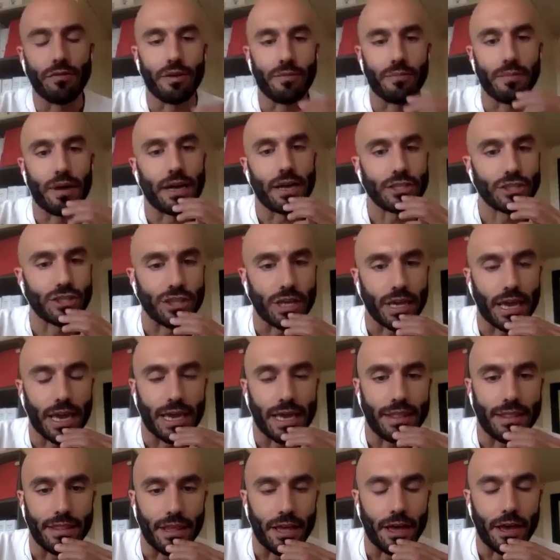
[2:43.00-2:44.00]
very much.
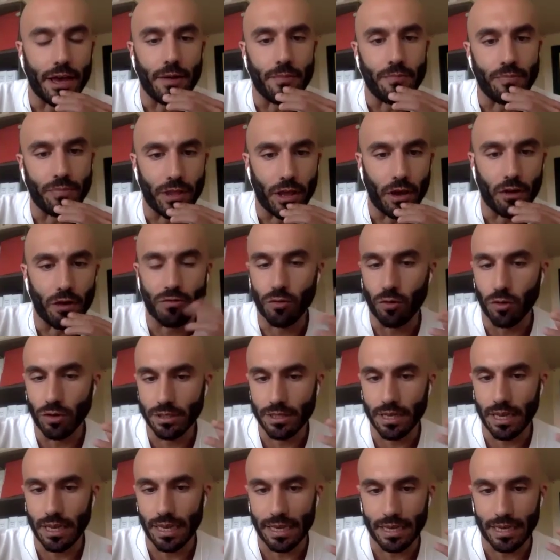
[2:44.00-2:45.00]
And of
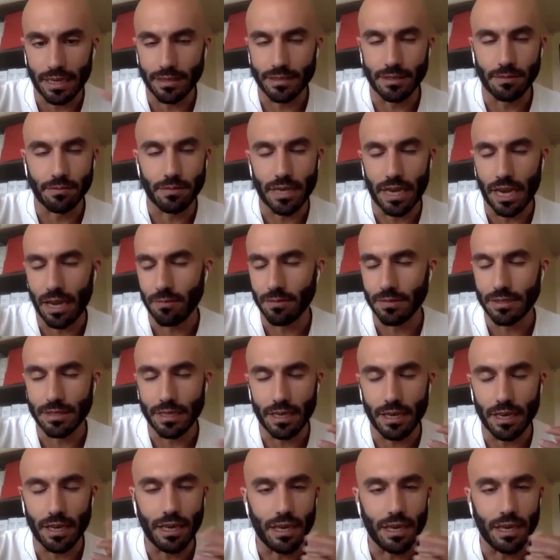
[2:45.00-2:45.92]
course, like sometimes